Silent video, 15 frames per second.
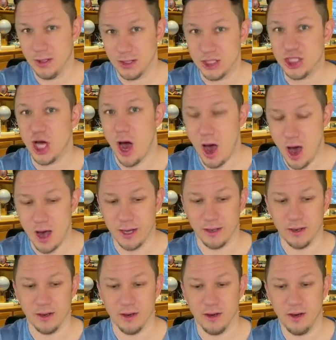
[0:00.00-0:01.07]
ton
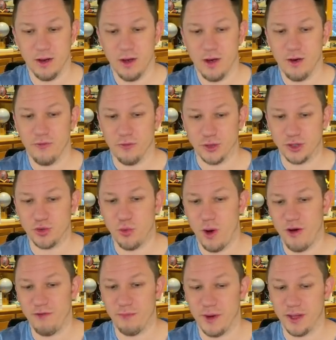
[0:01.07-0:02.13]
for
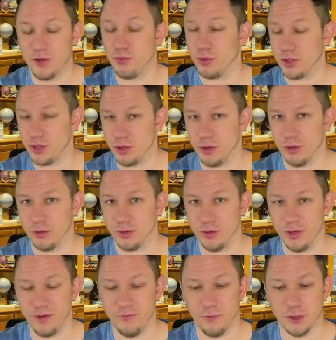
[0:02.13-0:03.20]
12-month return,
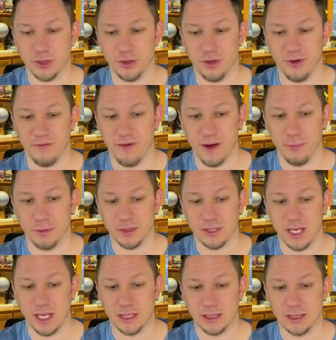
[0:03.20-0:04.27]

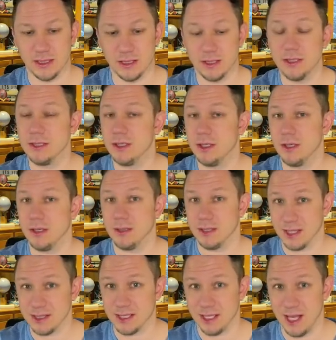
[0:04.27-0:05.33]
34-35%.
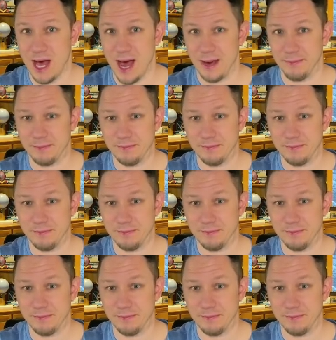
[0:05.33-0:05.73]
That's a lot.